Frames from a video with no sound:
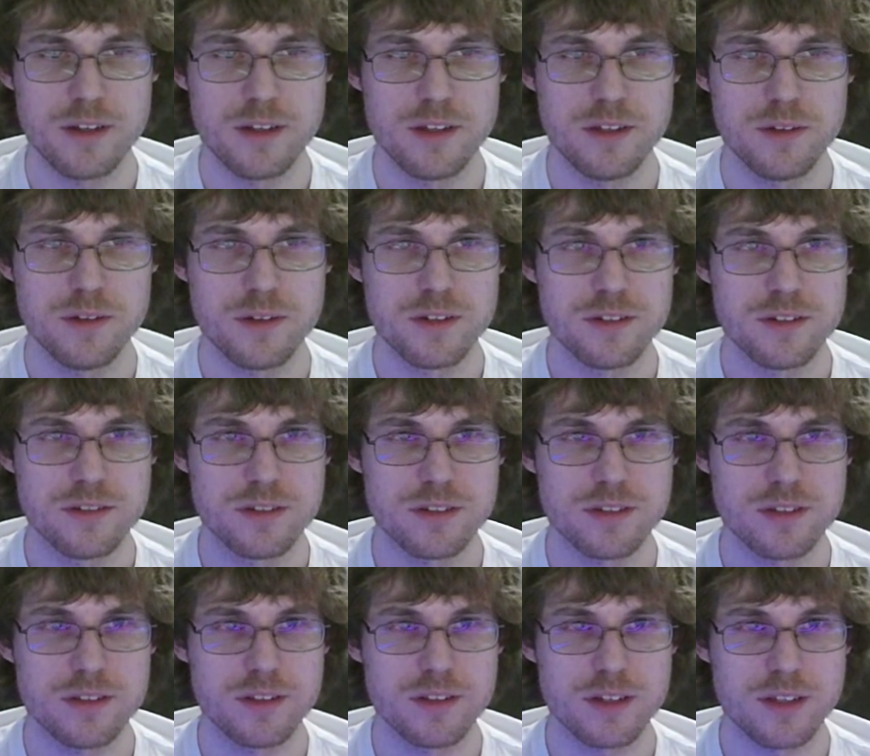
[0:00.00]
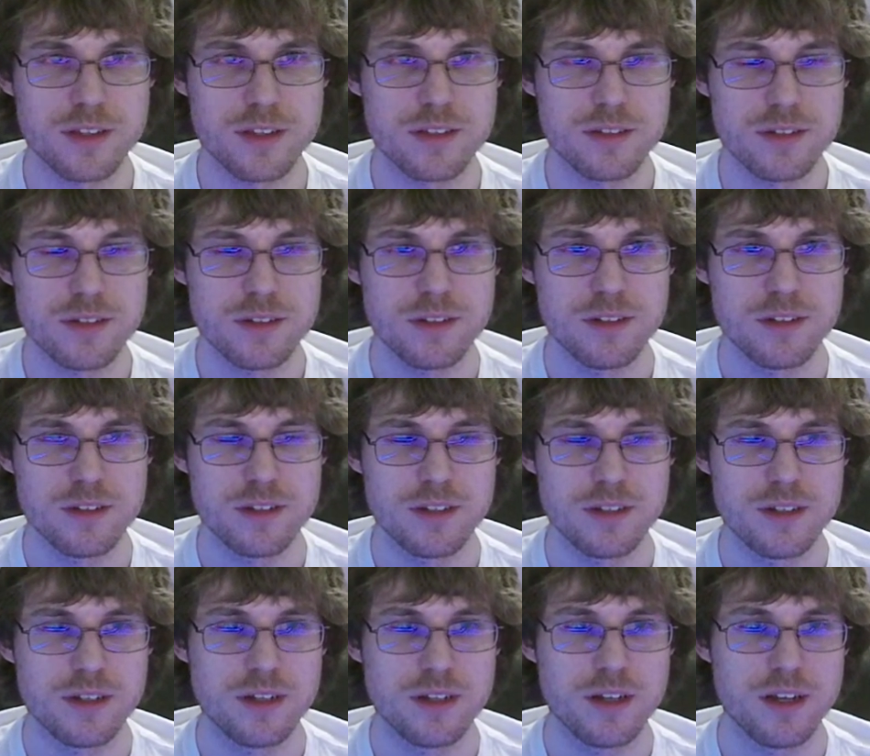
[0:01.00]
you can just click this
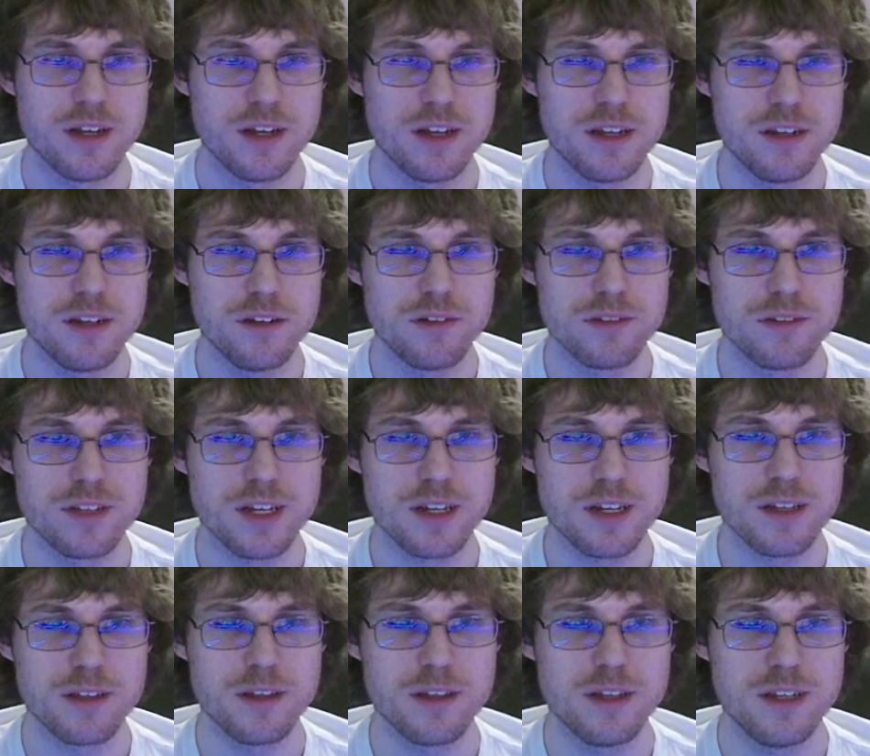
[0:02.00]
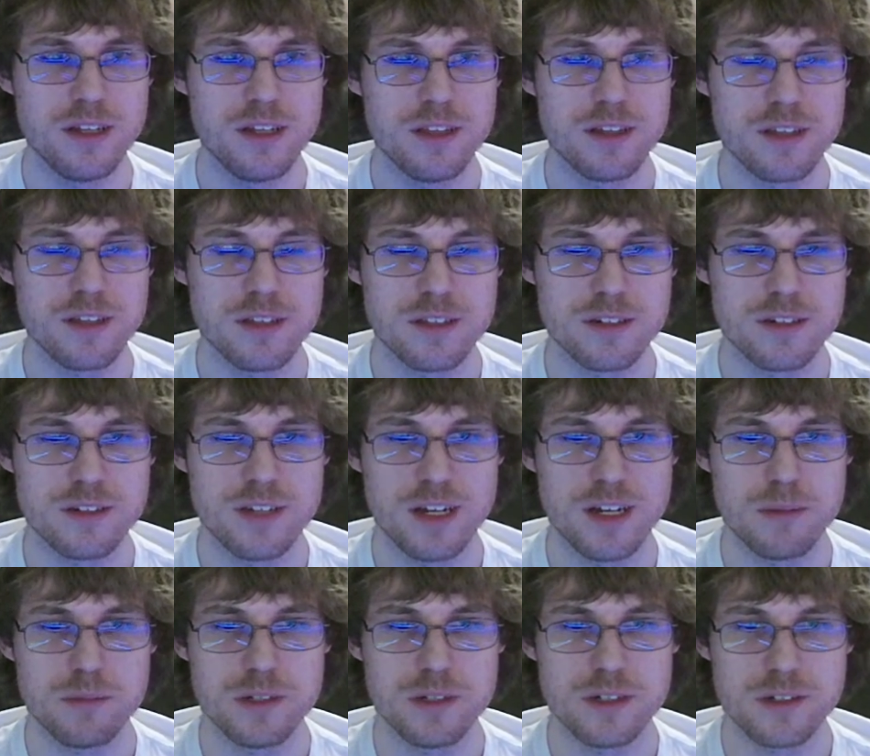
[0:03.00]
and it'll take anything that's
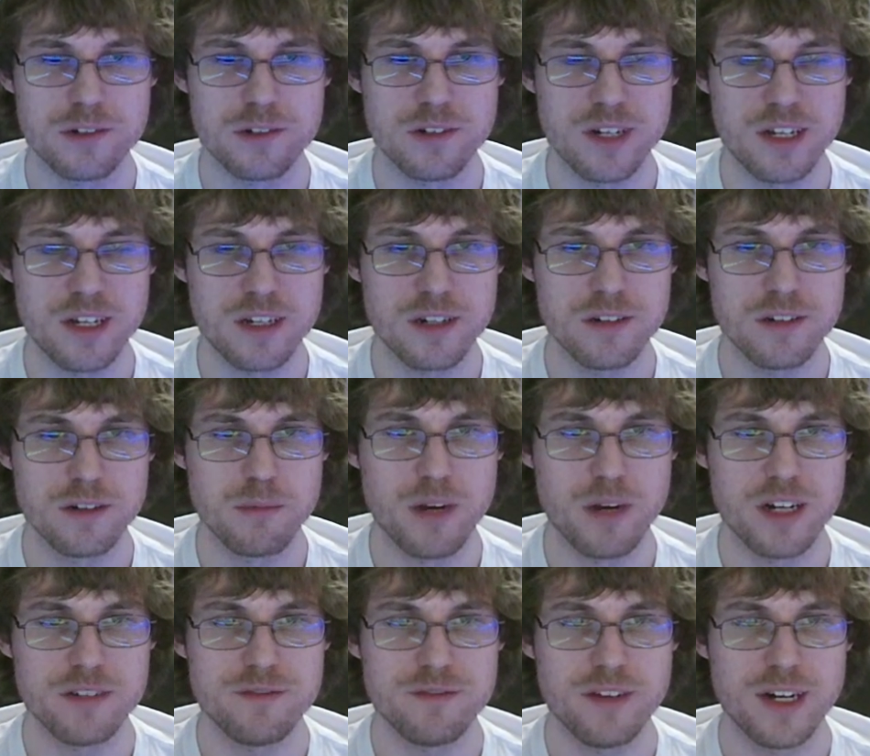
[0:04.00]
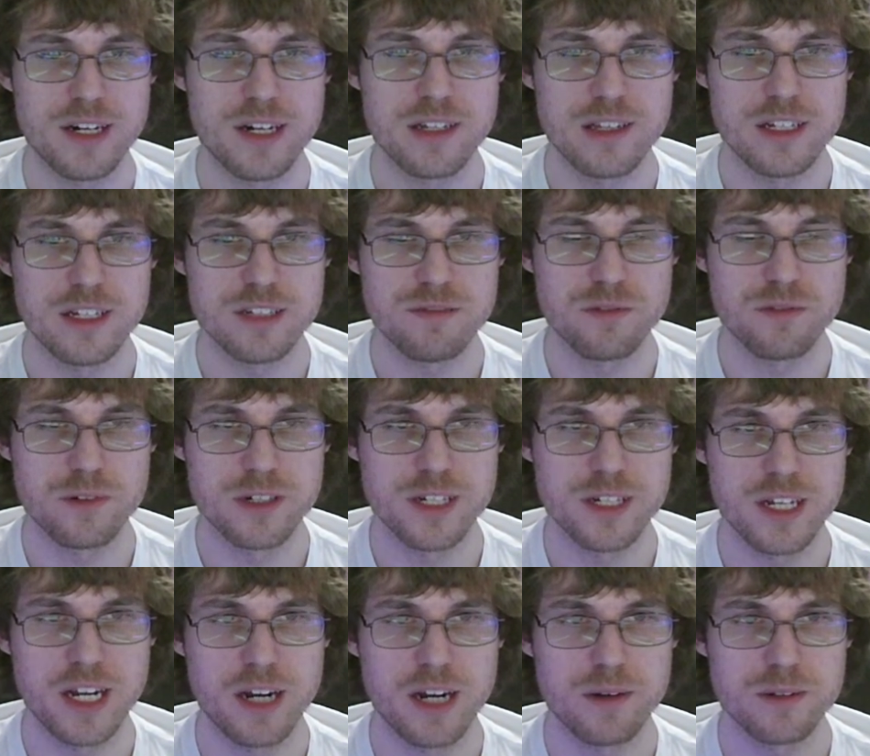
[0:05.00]
not been created or modified in the last
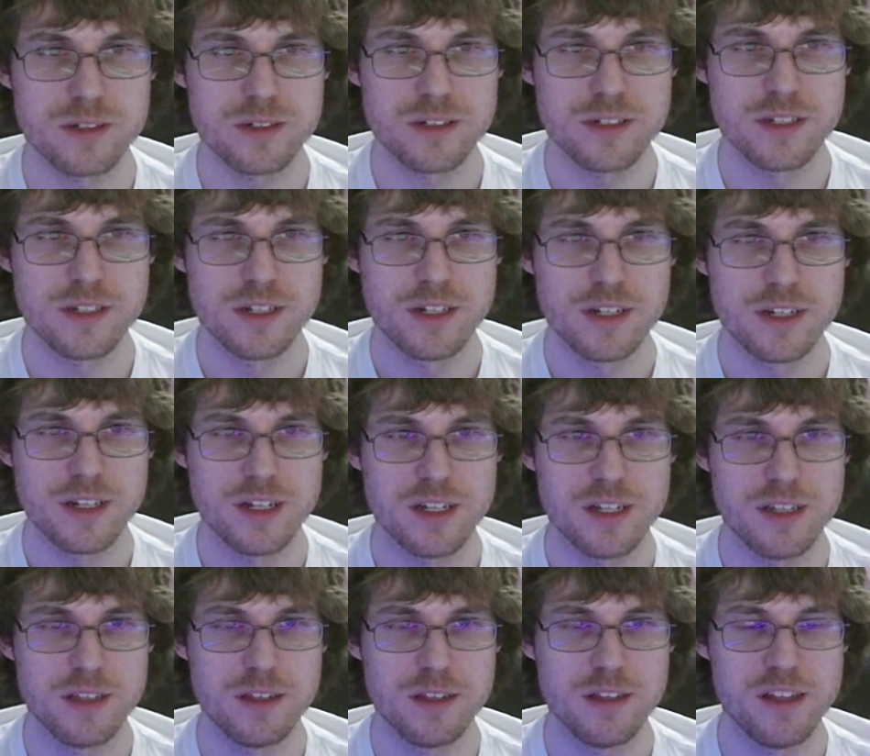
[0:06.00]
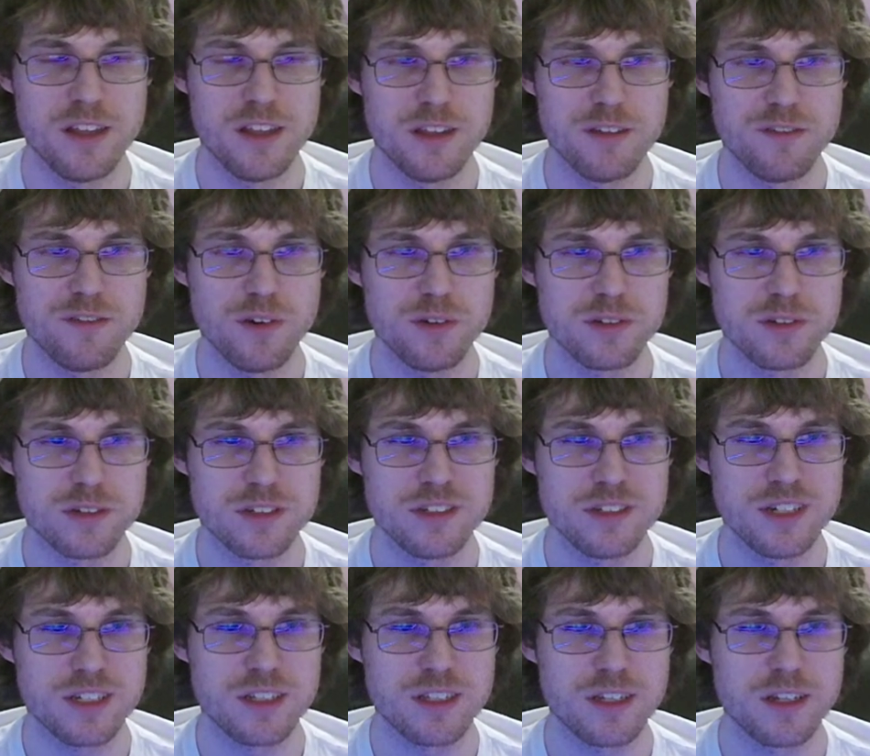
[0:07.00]
48 hours in the folders
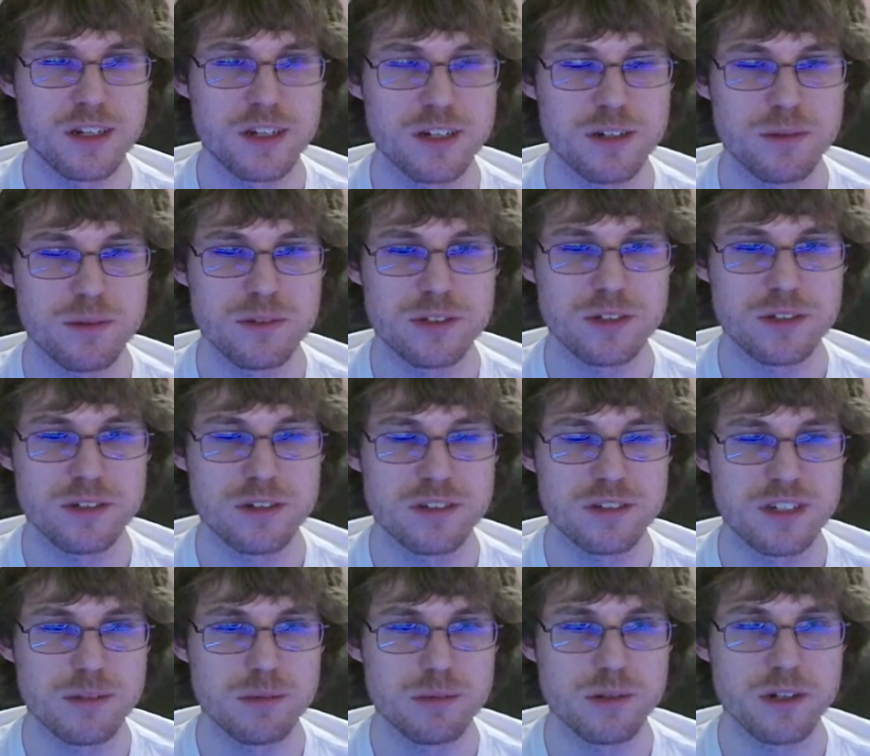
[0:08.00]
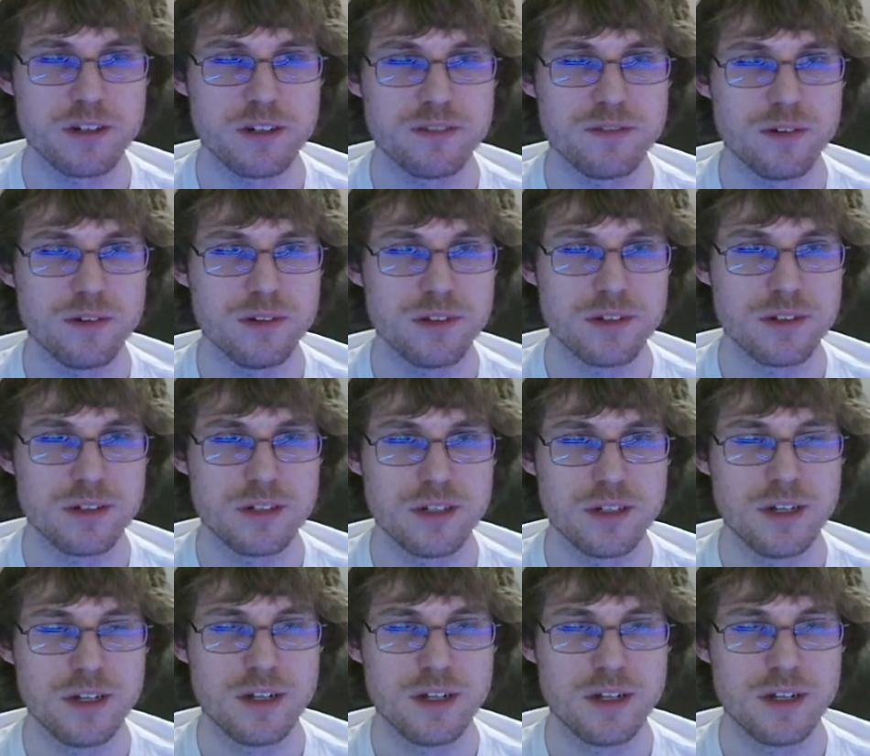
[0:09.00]
selected here, which are your temporary folders.